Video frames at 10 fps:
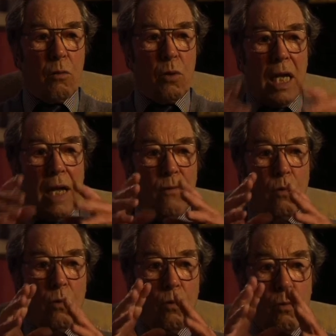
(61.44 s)
that would
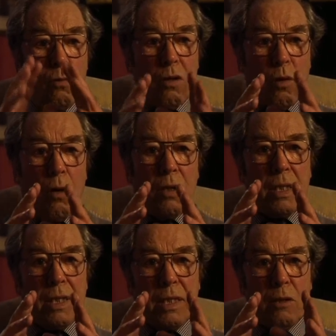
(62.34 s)
have all the
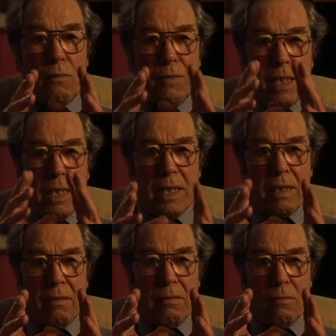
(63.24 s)
qualities of the
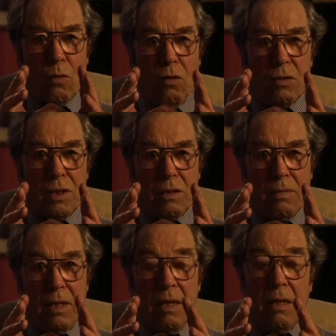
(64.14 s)
tick watch,
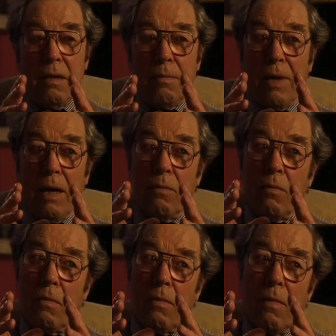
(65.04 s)
but
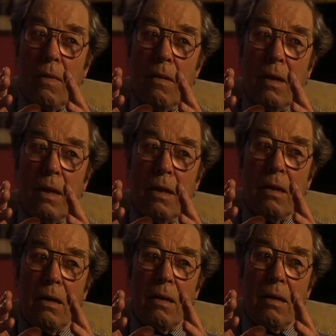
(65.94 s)

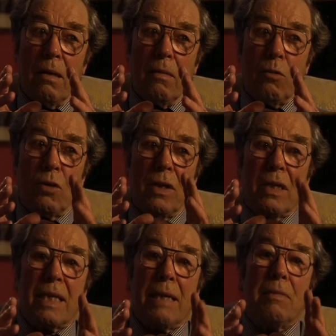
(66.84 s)
would at
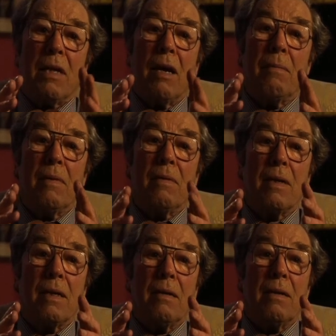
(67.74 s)
the same time
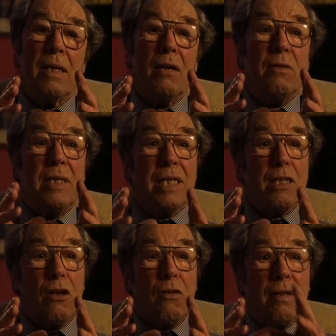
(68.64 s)
go
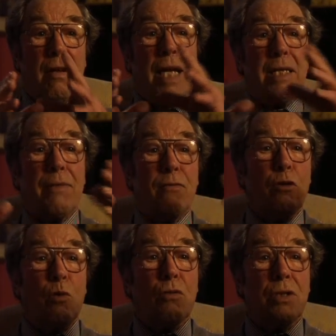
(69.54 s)
tick-tock. So I had to have
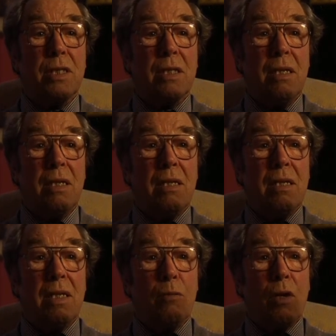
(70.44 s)
two watches
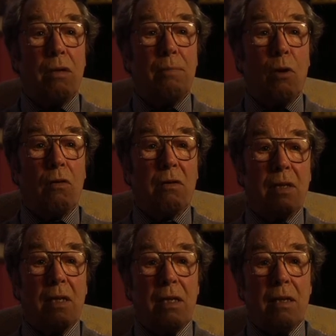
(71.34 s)
in one
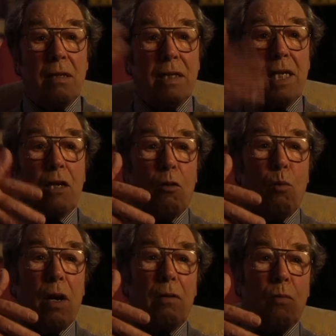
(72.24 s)
box, tick
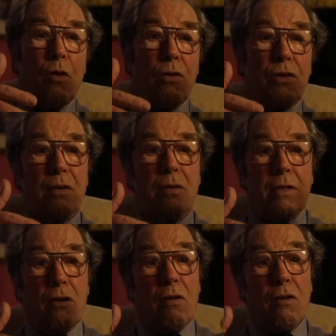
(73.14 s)
on one watch
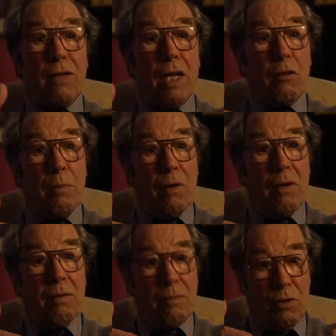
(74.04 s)
and tock on the other
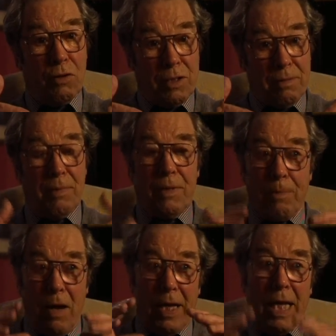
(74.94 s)
watch.
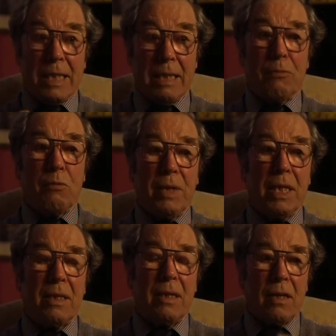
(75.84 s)
But by that simple
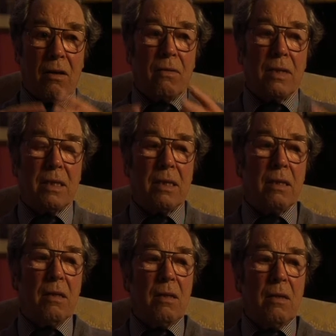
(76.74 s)
means, I got this
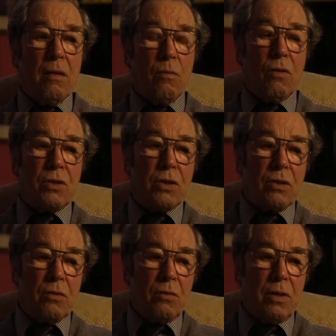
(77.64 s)

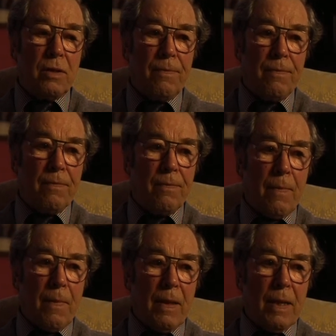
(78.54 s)
watch to
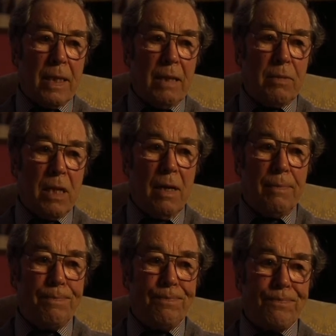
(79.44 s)
keep time.